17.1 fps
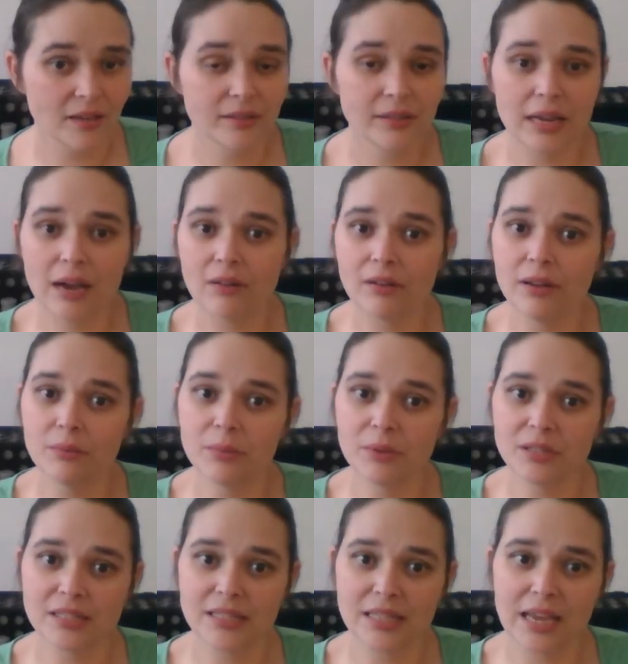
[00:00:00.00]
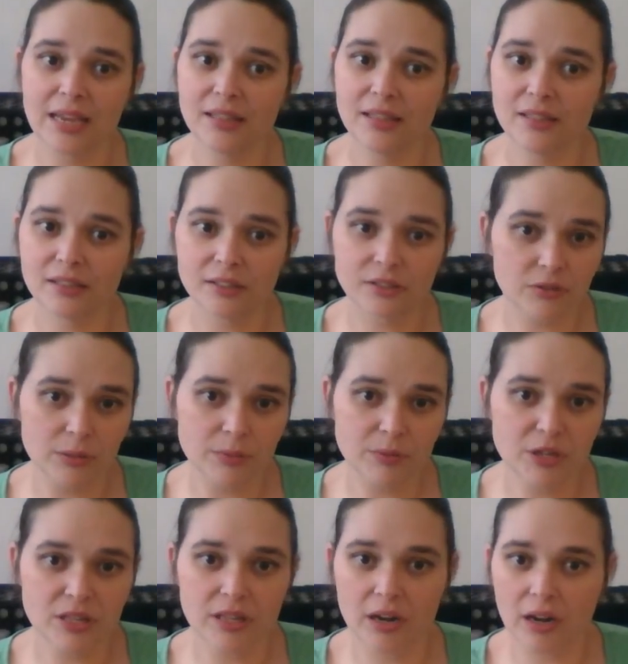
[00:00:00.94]
Now, it will say in the
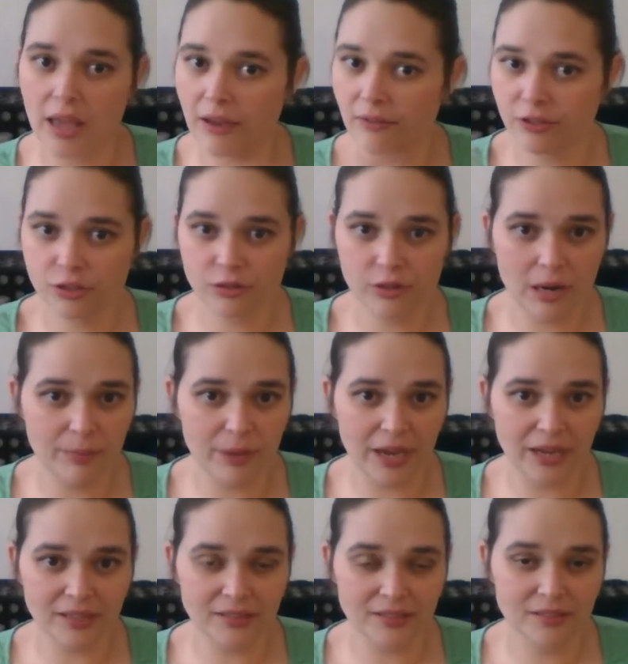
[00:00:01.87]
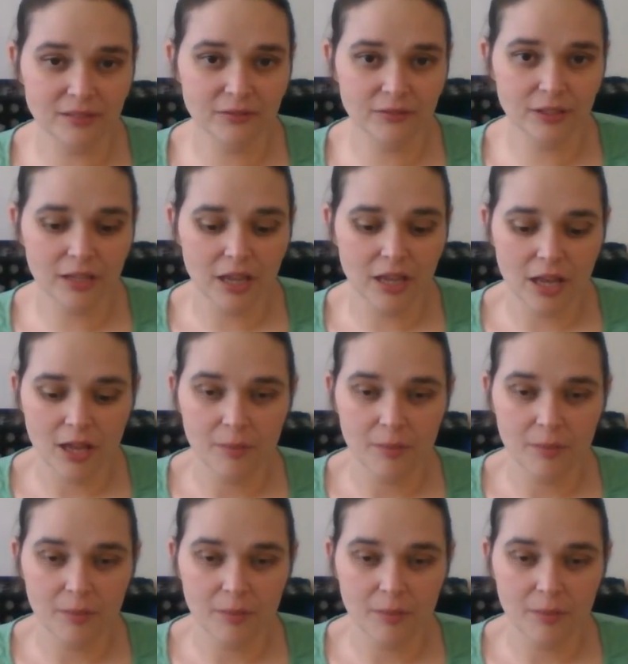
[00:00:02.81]
description that every scrap pack is different